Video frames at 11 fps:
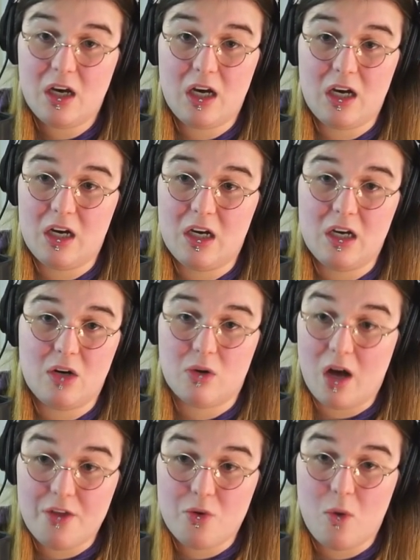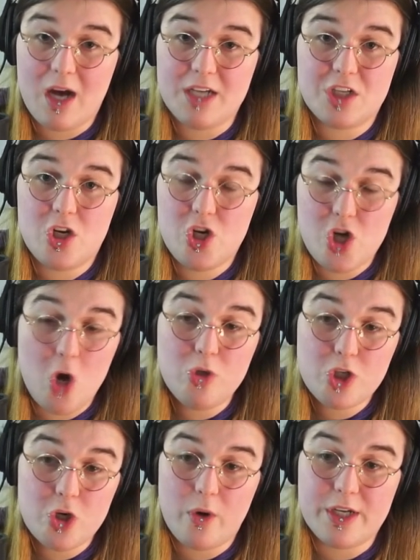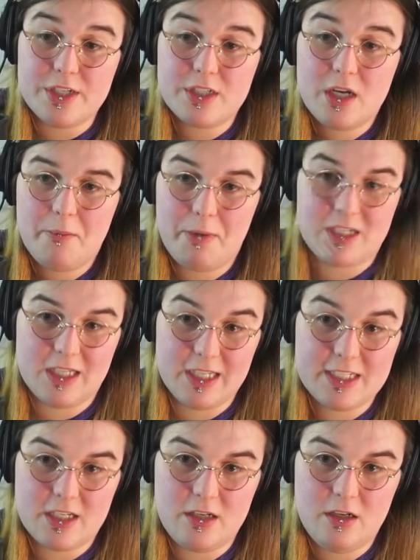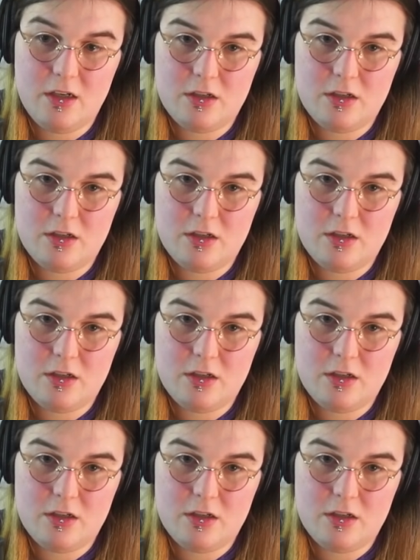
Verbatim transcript: uh, or otherwise, no choice but to listen